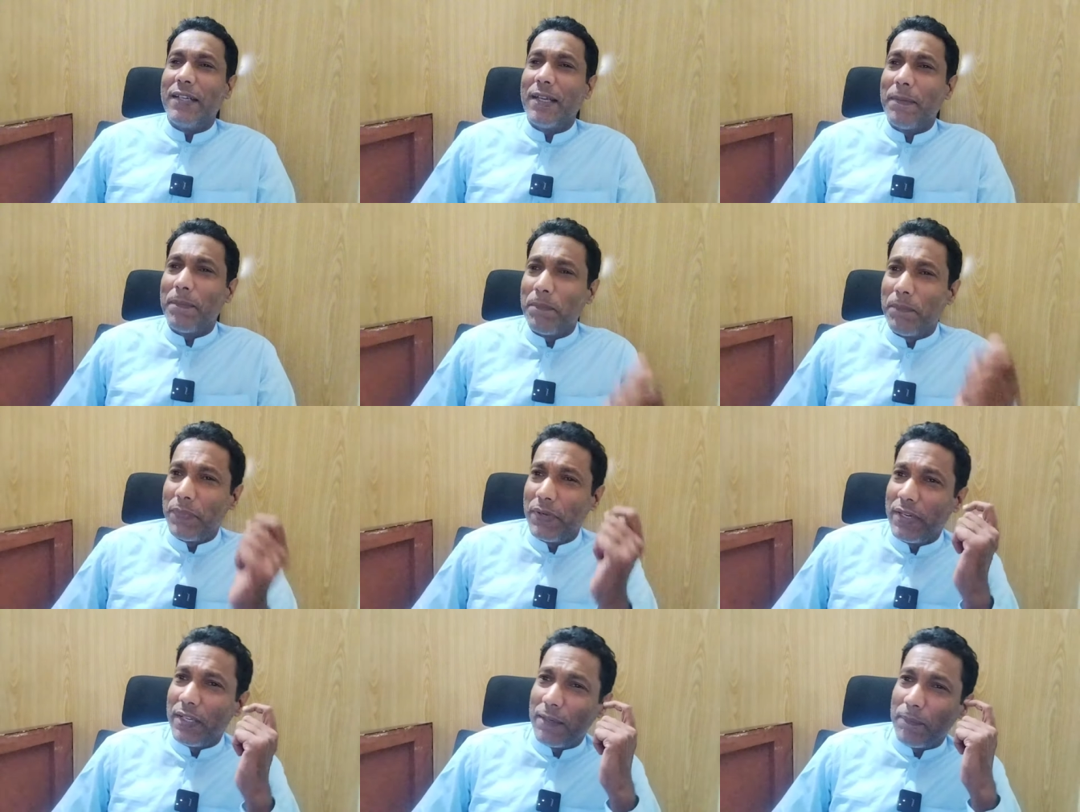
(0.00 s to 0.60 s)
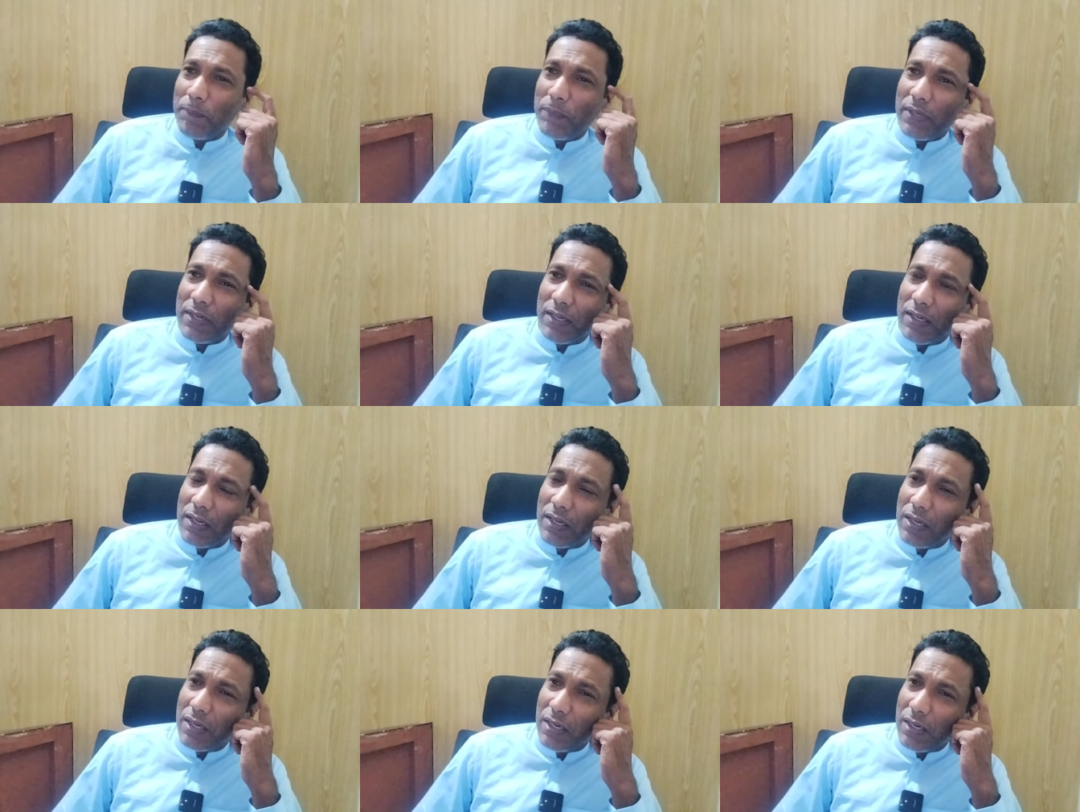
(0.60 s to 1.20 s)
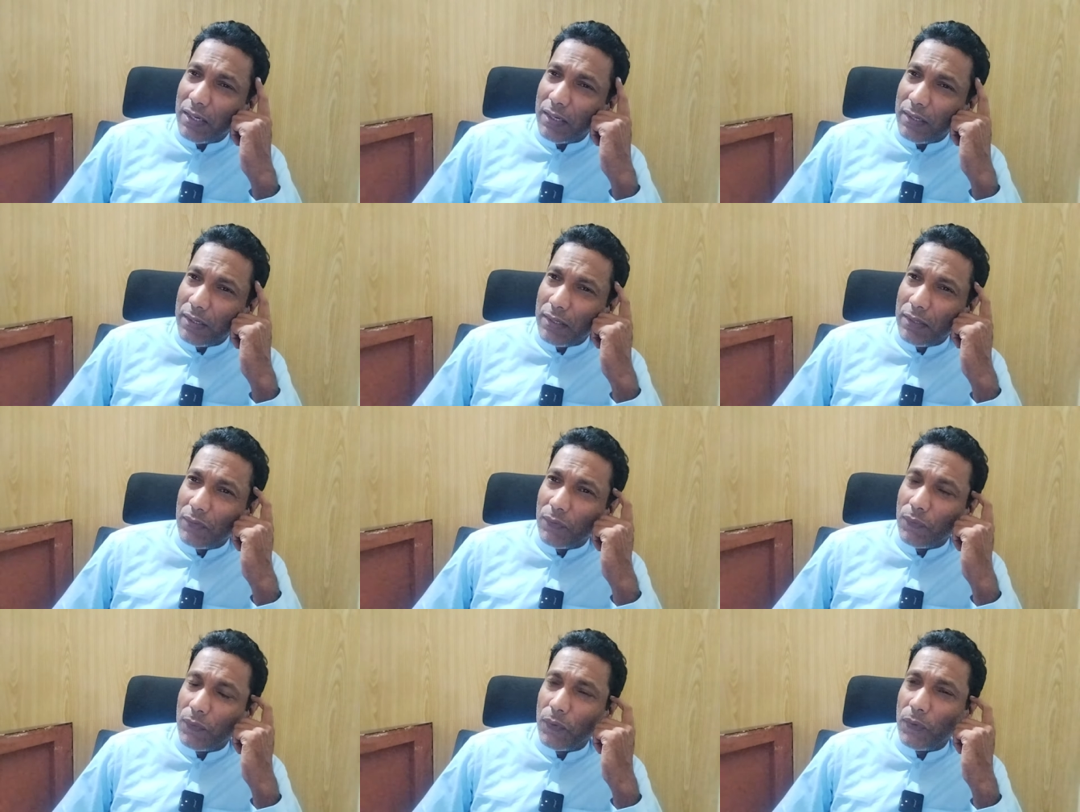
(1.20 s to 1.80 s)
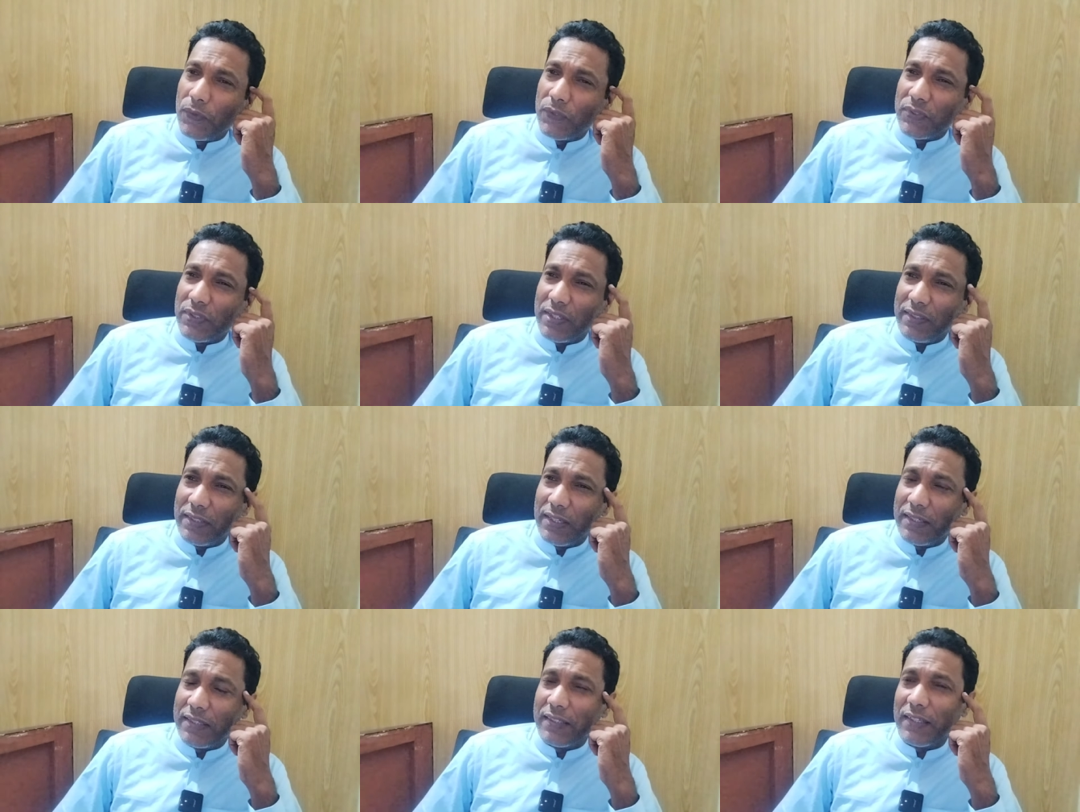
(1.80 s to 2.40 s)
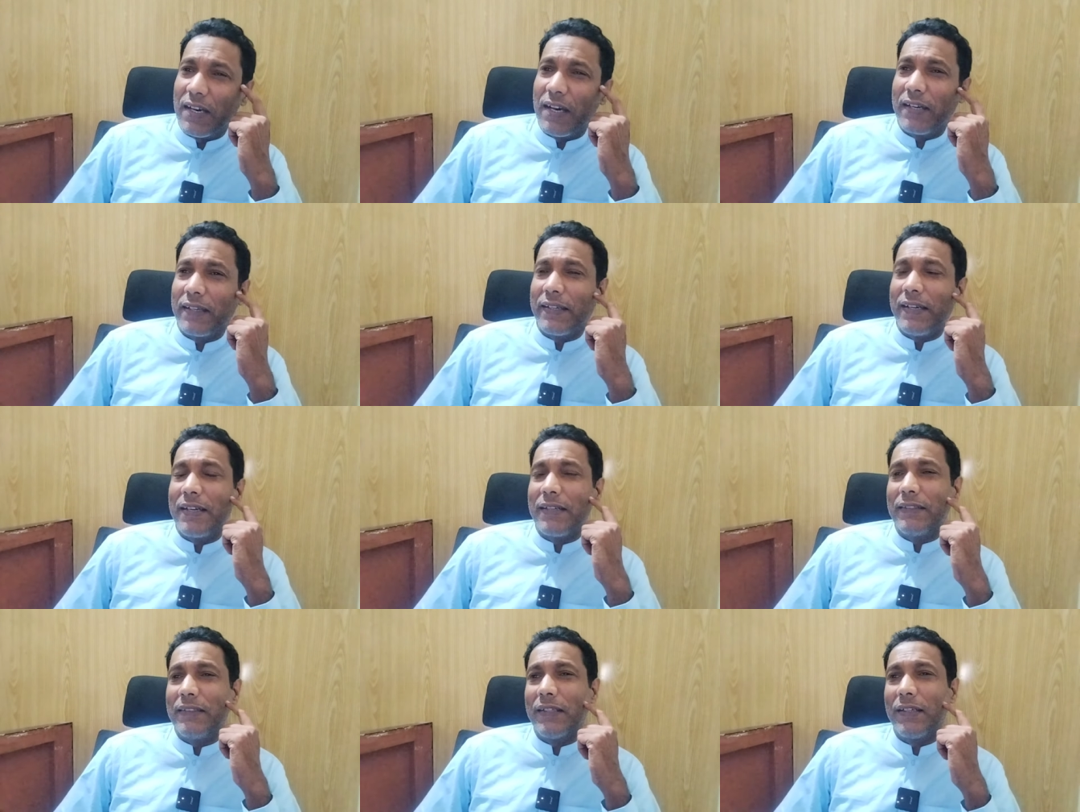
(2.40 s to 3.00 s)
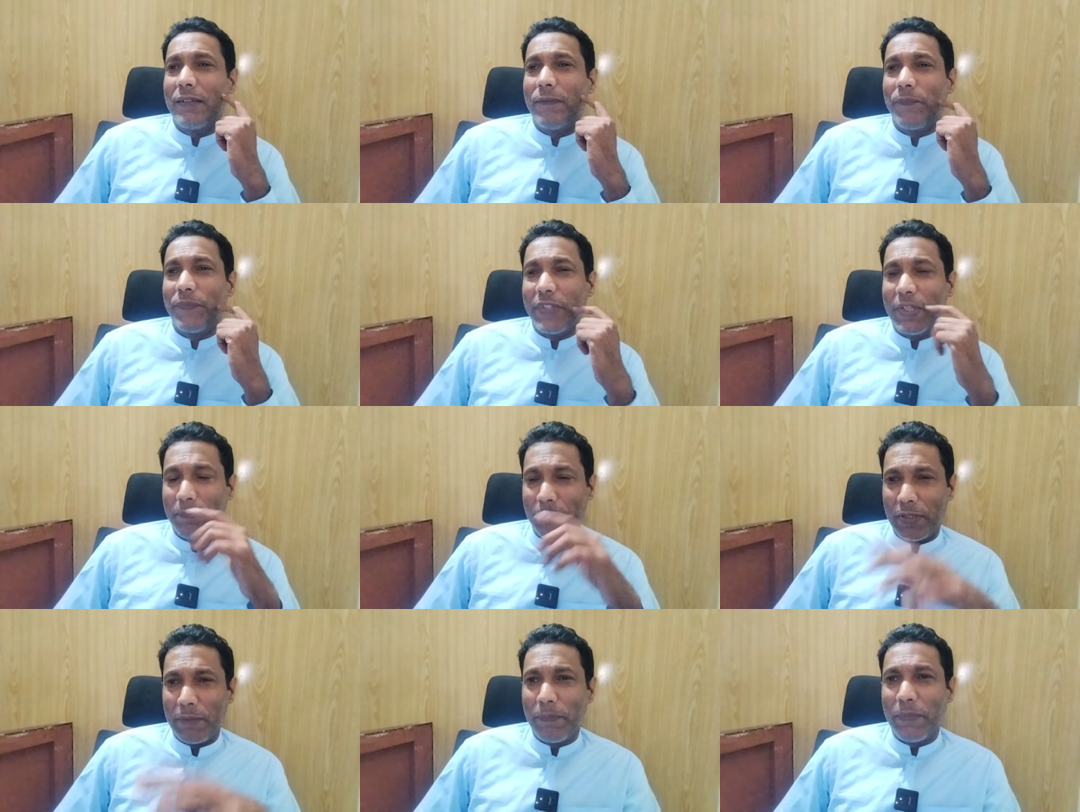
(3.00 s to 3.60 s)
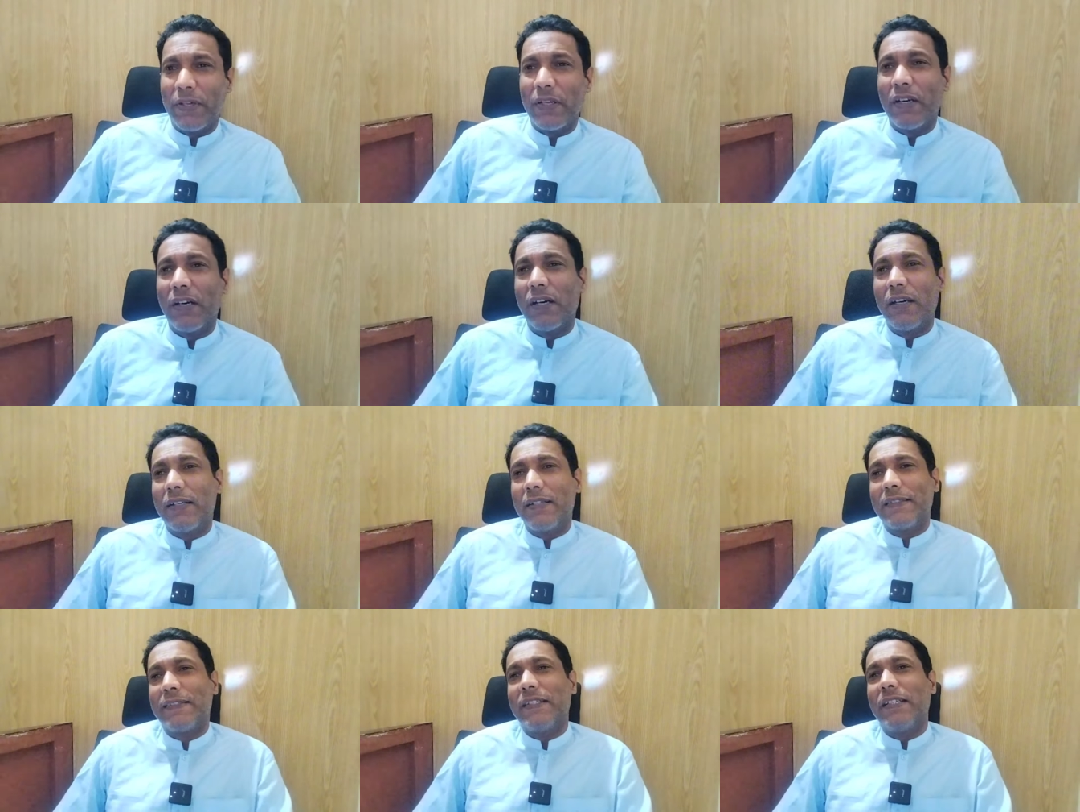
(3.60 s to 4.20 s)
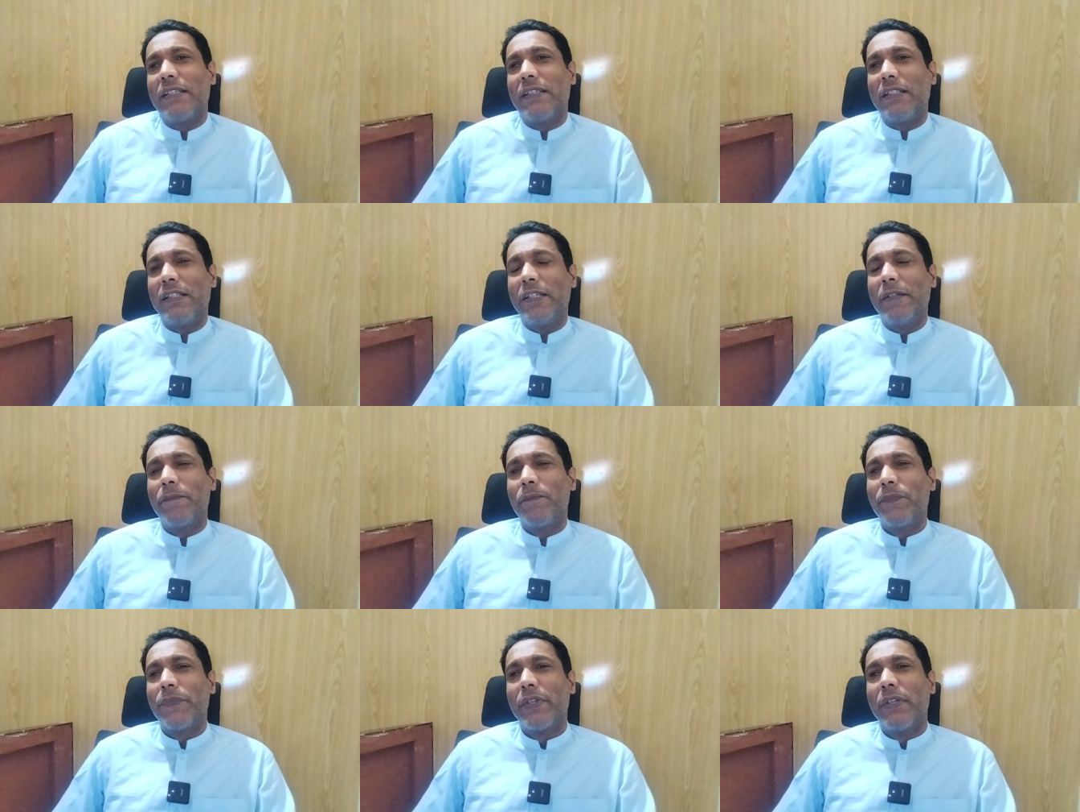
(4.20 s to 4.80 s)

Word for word: Debre Birhan was the target there, Debre Birhan city.